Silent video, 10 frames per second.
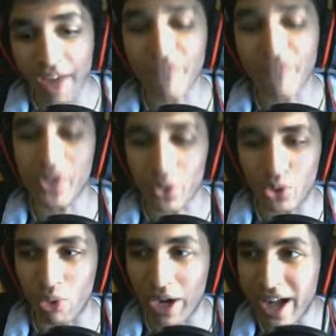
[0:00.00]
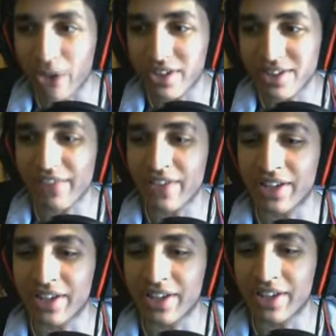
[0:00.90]
I feel you right now. He's living
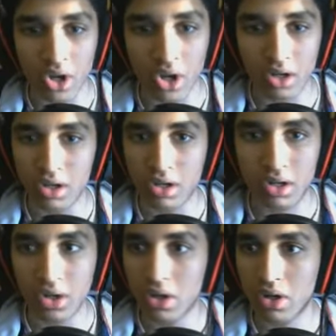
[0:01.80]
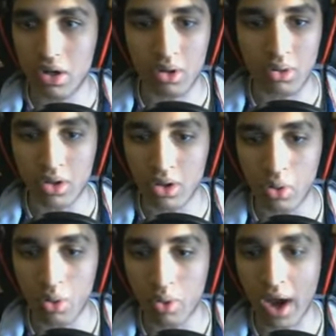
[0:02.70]
life. Oh,
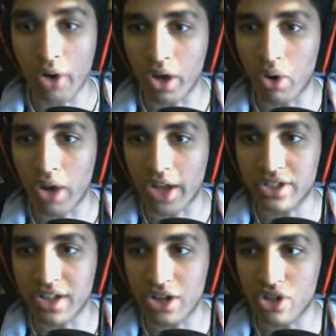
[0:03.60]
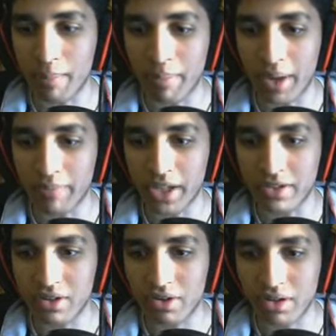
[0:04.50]
oh, wait, wait. Okay, okay. I just gotta jump up.
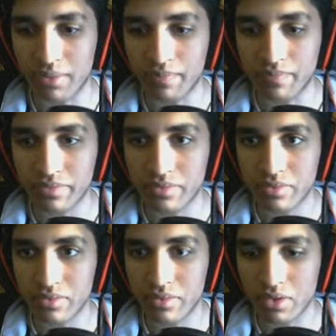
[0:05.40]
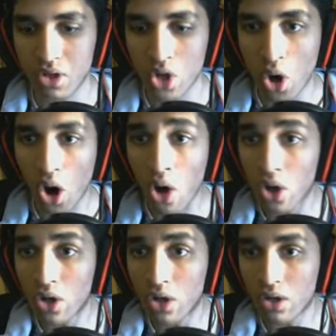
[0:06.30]
That's all good.
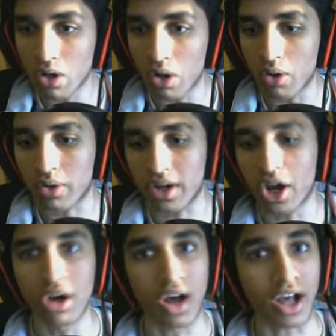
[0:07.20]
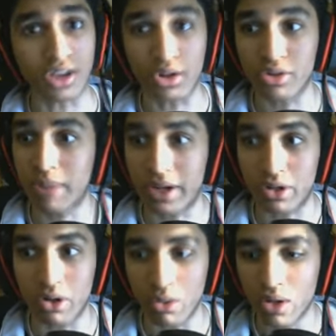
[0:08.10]
Oh! Oh, okay. I thought he was about to
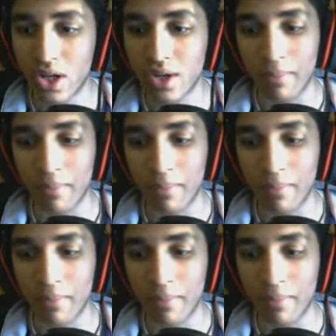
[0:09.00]
go.